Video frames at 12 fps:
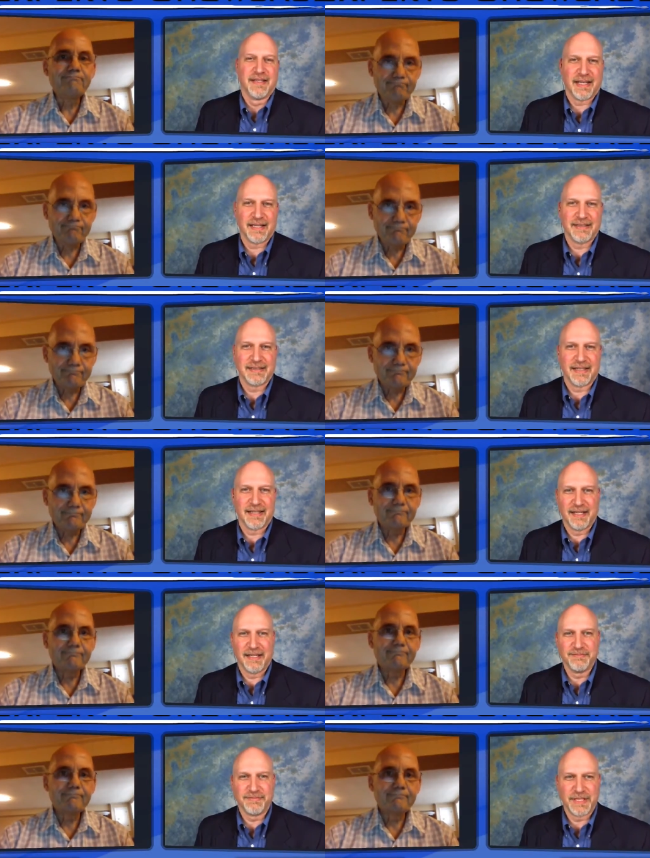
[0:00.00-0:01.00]
Speaker 1: and
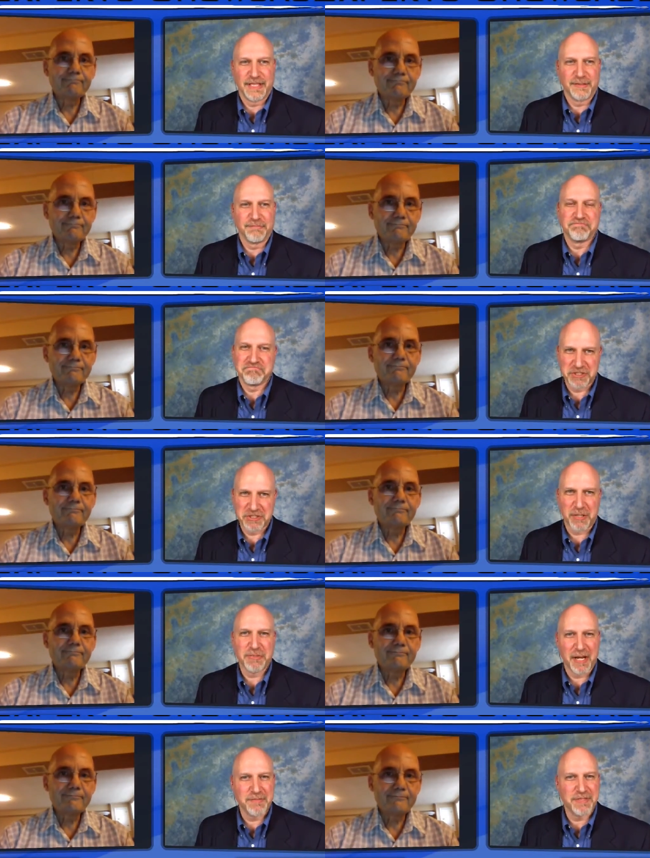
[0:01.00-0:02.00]
uh, you know,
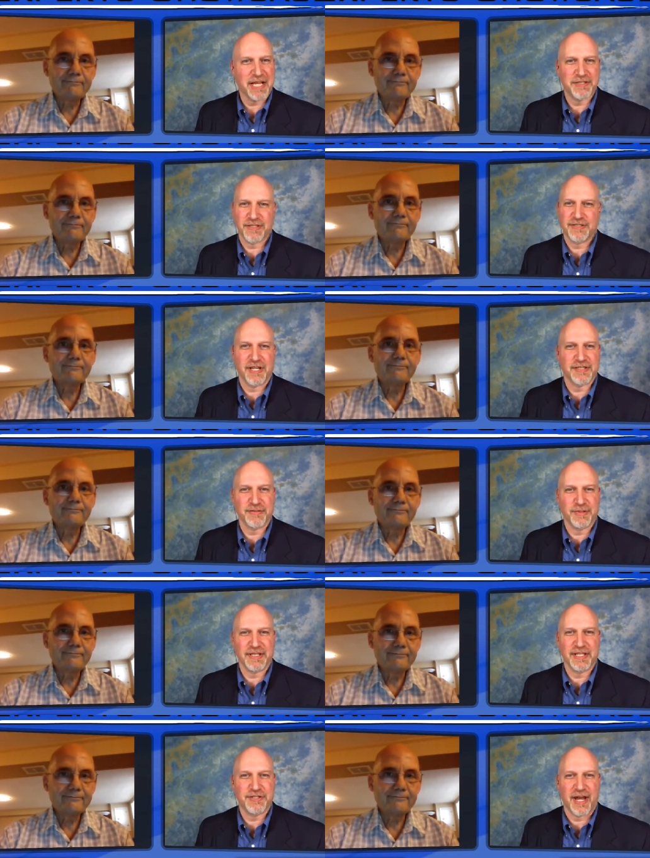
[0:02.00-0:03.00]
sometimes that just doesn't
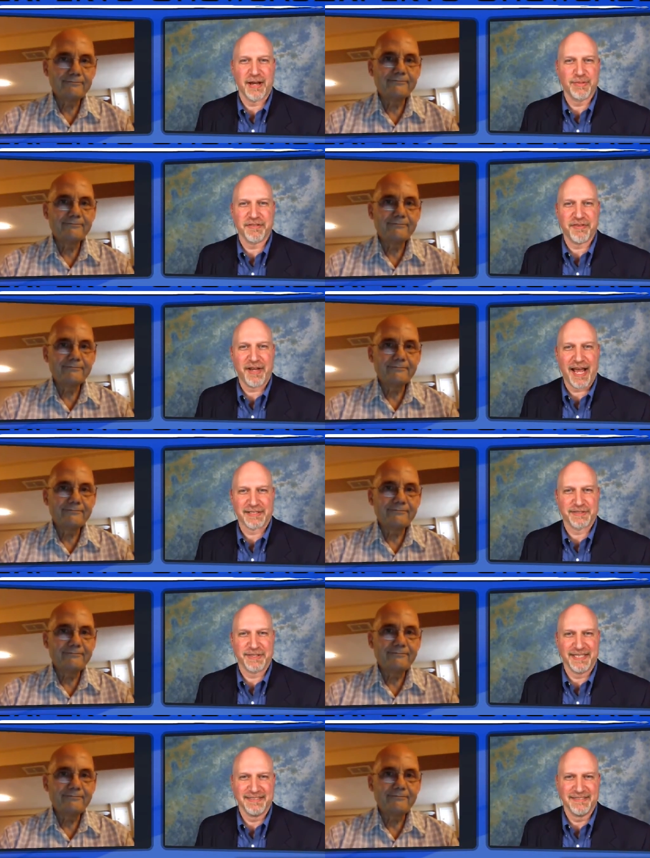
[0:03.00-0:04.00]
really jive with the facts,
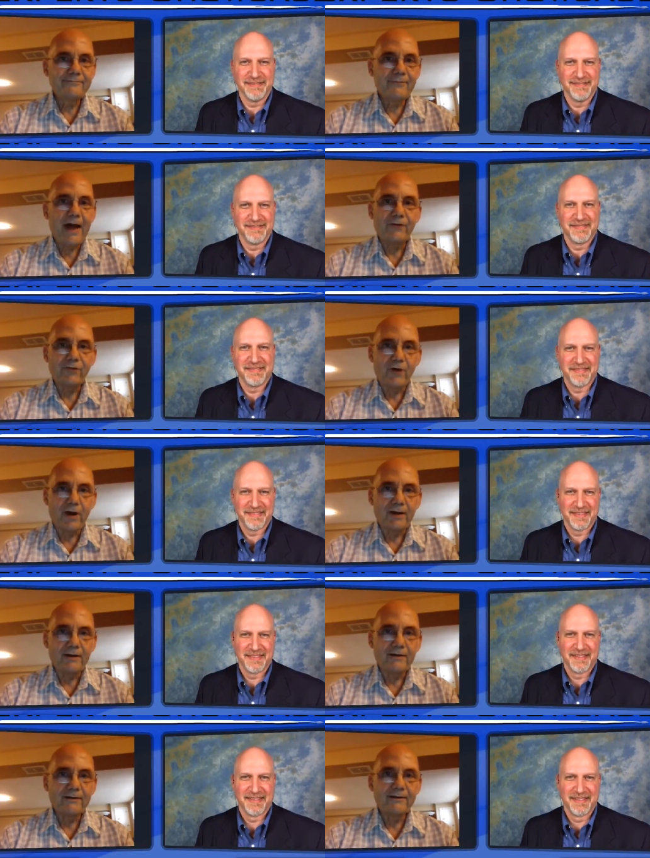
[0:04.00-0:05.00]
right?
Speaker 2: That's
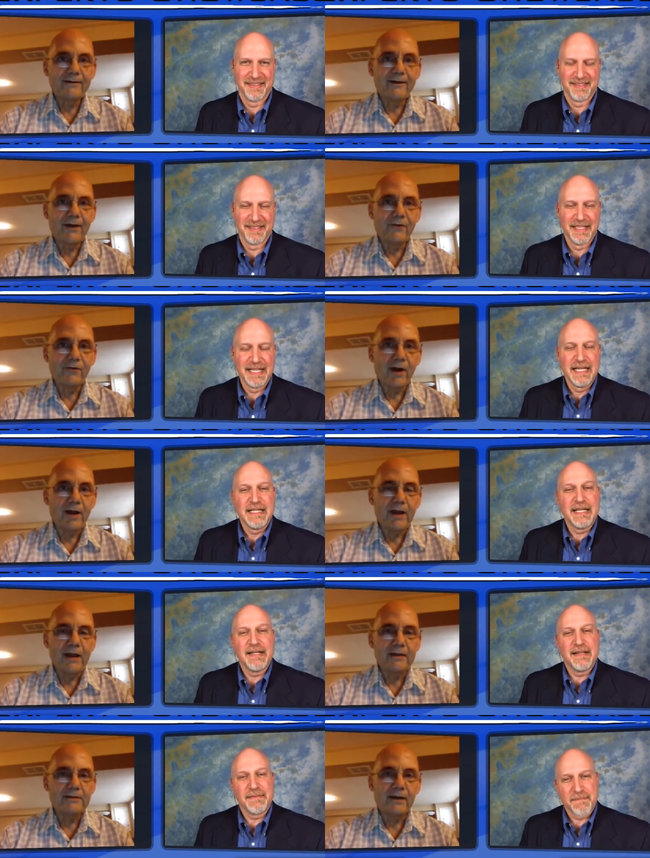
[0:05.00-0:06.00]
right. That's right.
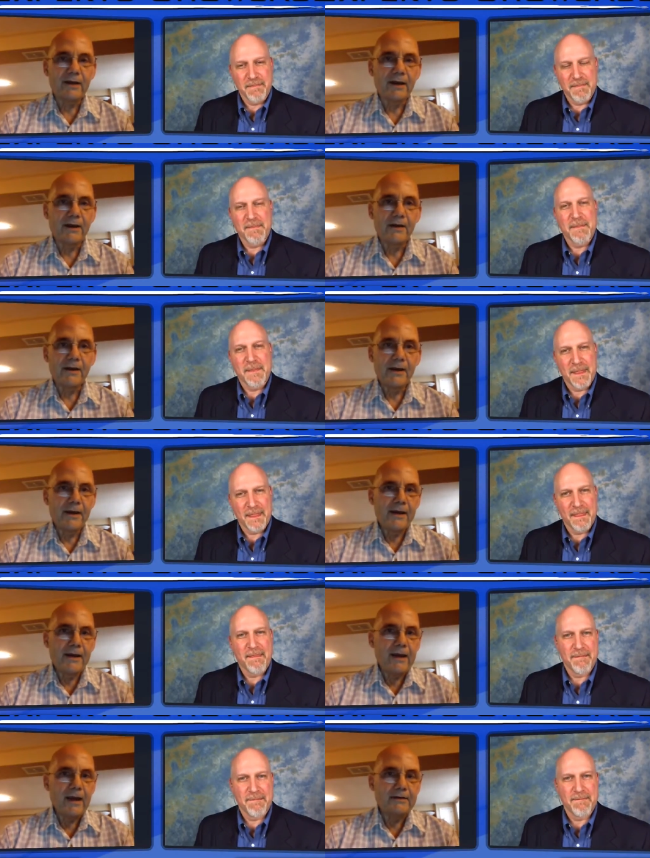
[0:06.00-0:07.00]
It's uh,
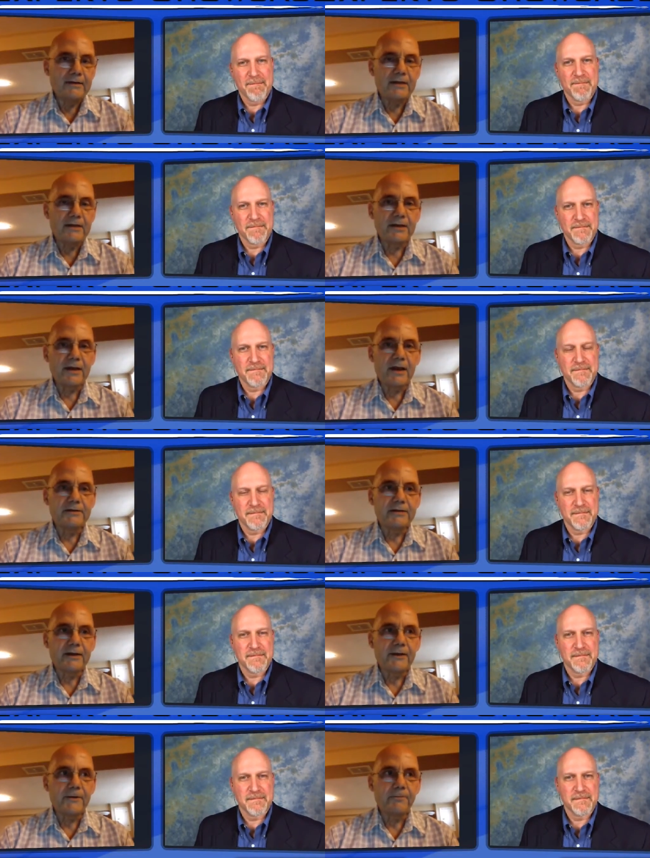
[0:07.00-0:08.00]
yeah, it's a, it's
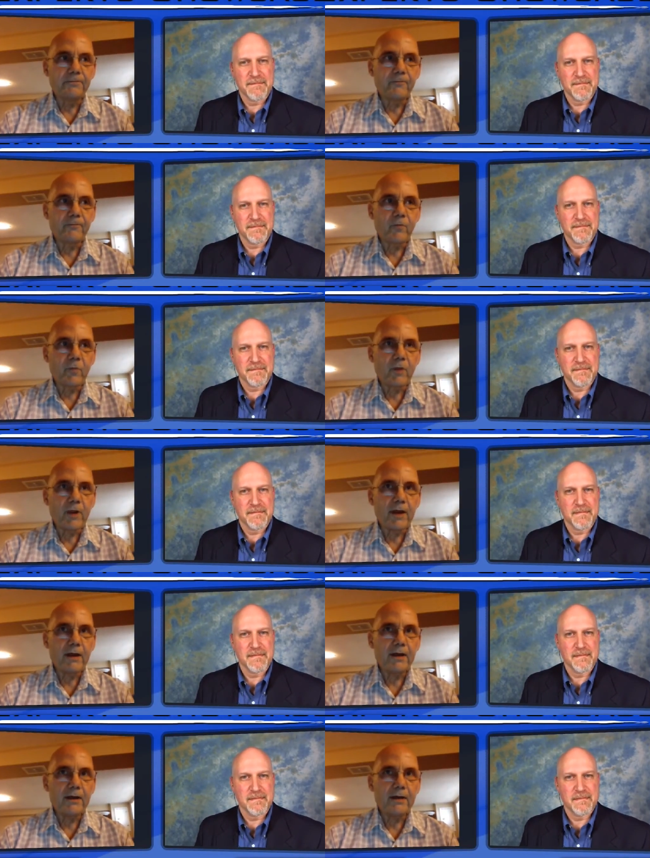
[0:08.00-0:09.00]
a
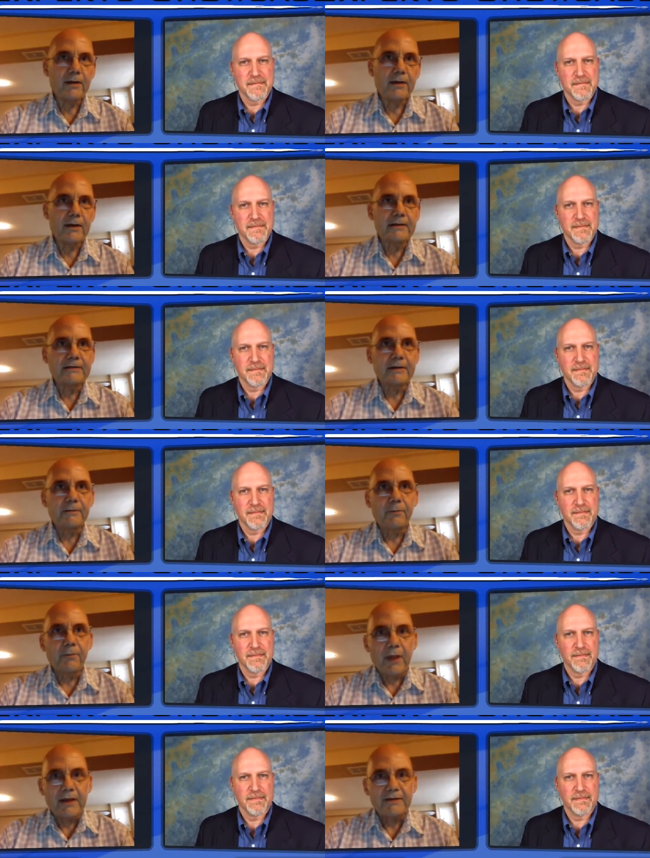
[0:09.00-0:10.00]
it's a
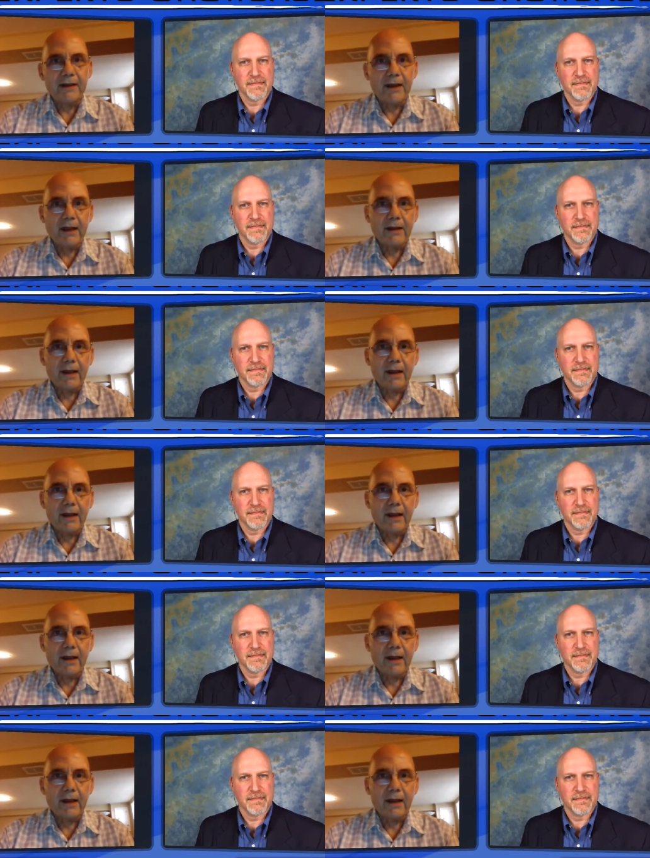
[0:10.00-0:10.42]
blessing